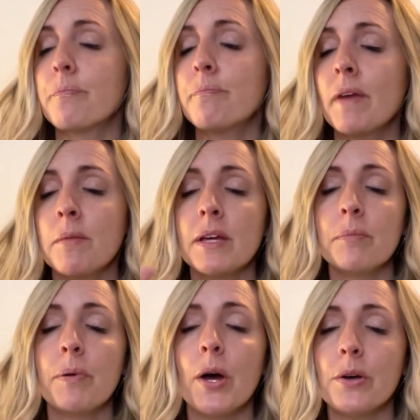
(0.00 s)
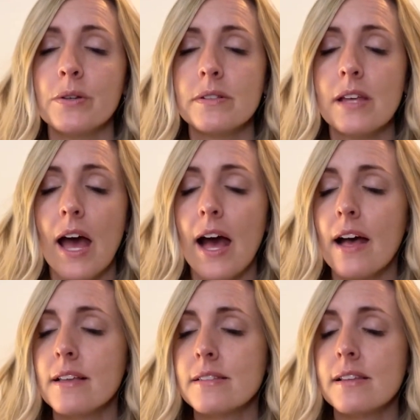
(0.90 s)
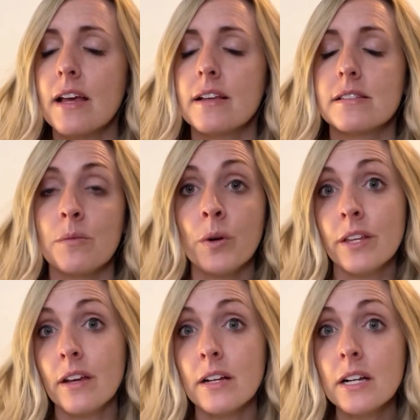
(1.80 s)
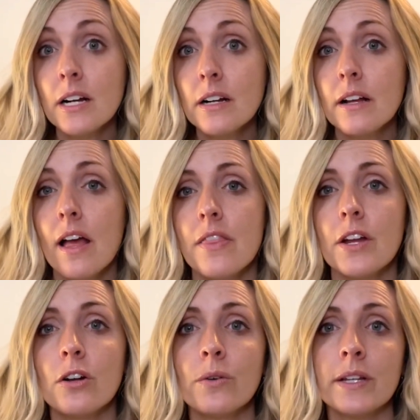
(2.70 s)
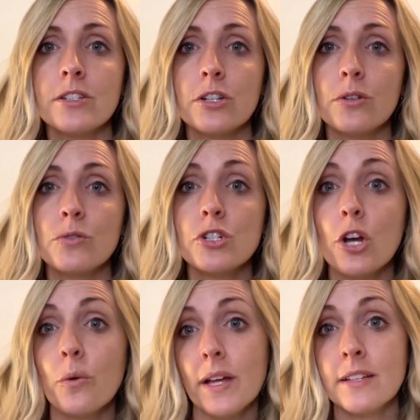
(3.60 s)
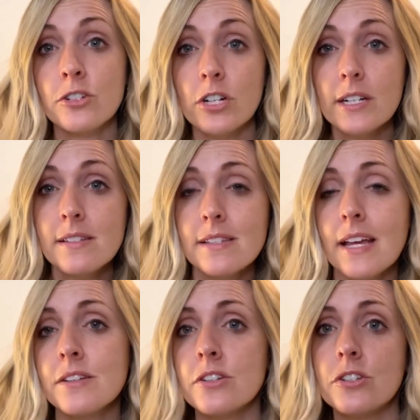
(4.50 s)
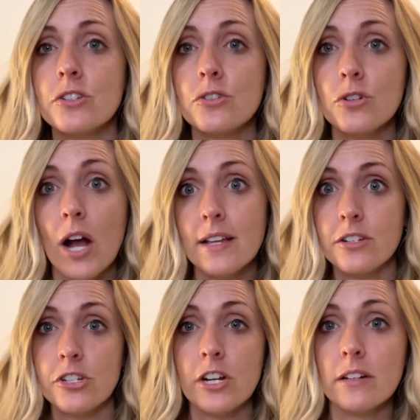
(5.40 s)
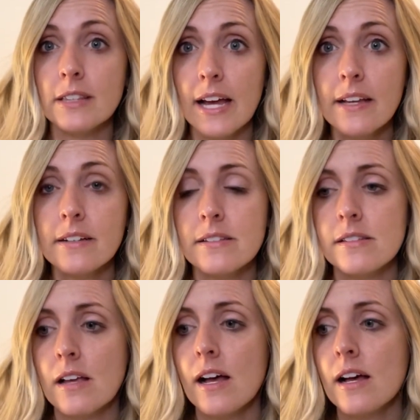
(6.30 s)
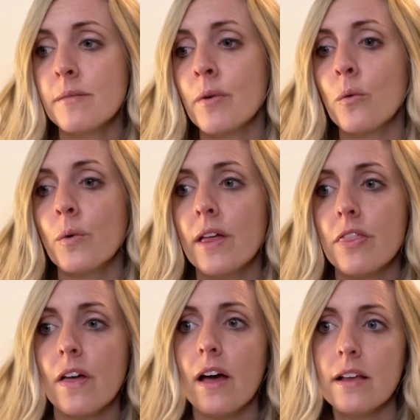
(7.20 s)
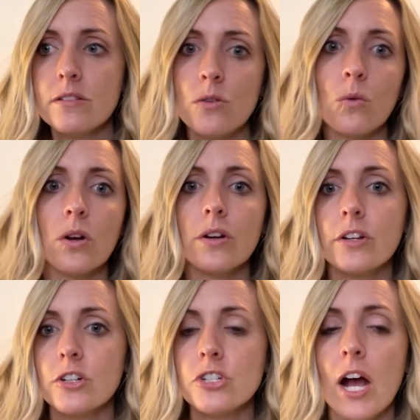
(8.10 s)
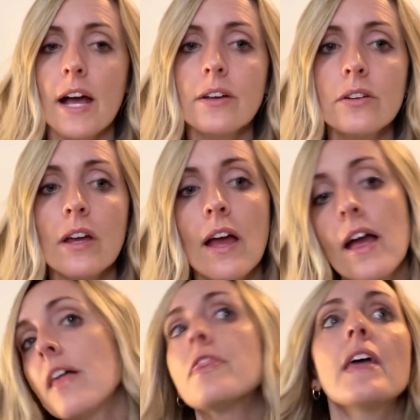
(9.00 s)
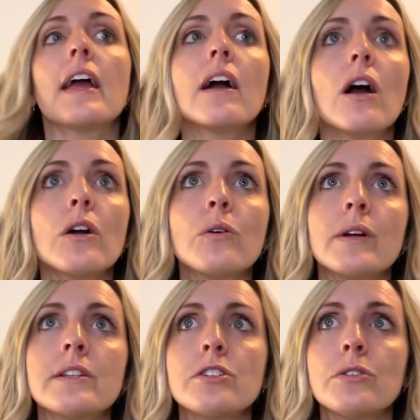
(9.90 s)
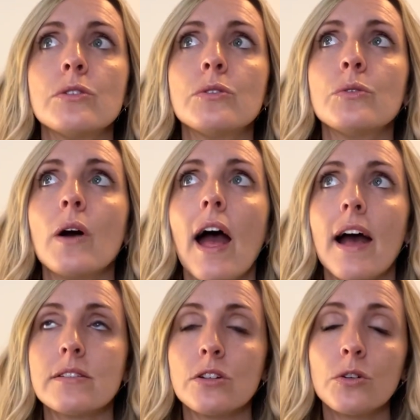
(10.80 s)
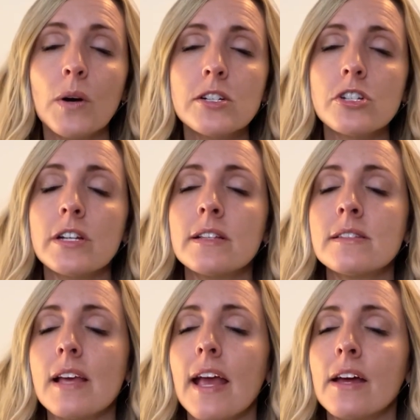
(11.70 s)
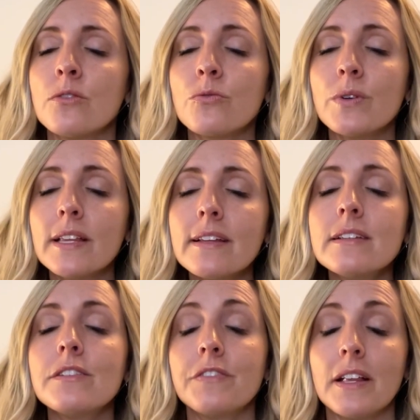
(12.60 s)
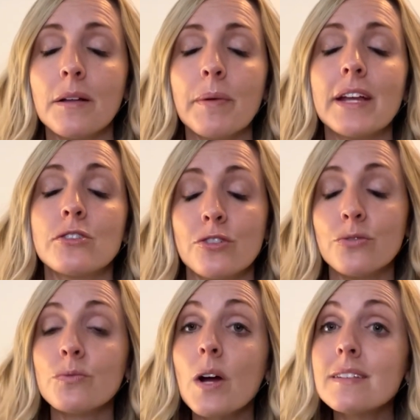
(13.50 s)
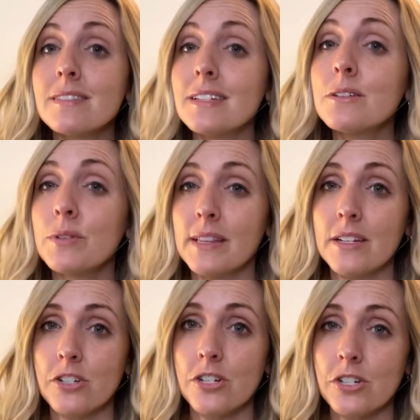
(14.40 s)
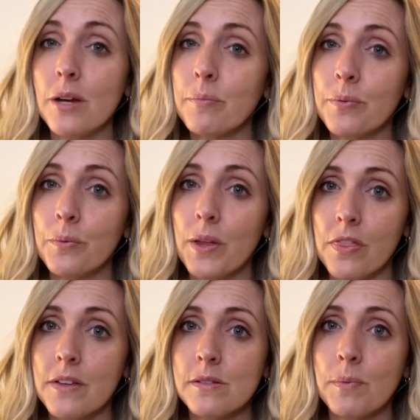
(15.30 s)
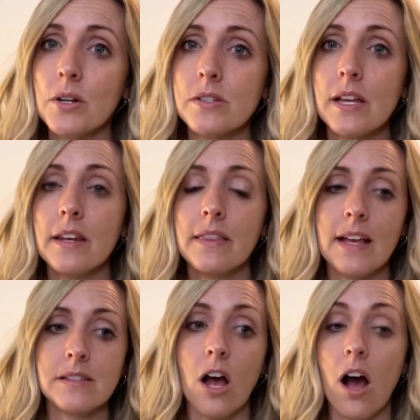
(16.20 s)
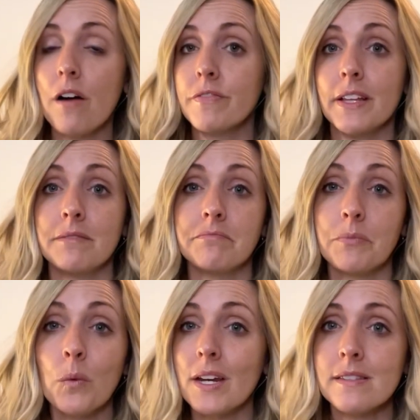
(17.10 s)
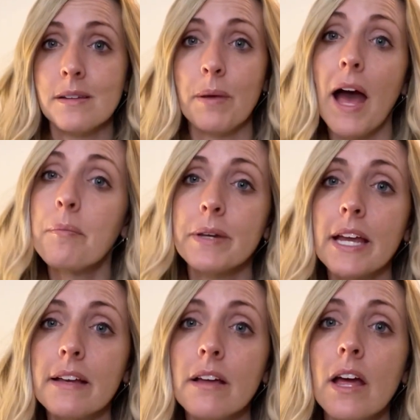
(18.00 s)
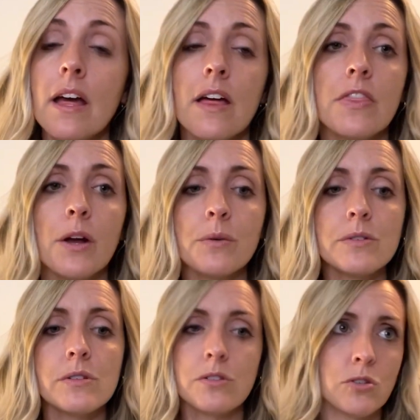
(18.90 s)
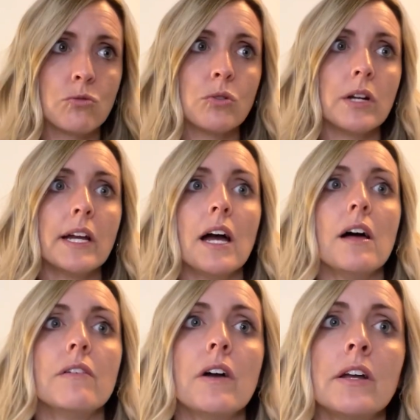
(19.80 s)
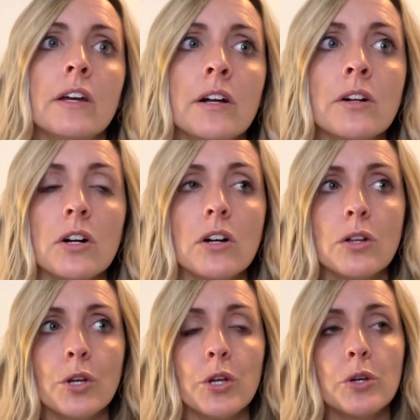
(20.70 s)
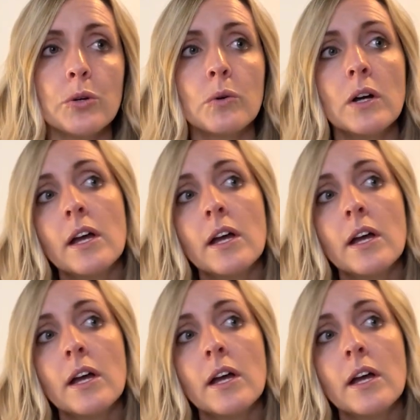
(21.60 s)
maybe pose as someone younger. They're going to show interest and try to share likes with us or your child. They are going to ask questions and really develop a trusted relationship with this person. That's often what ends up happening. There was a story of a young girl who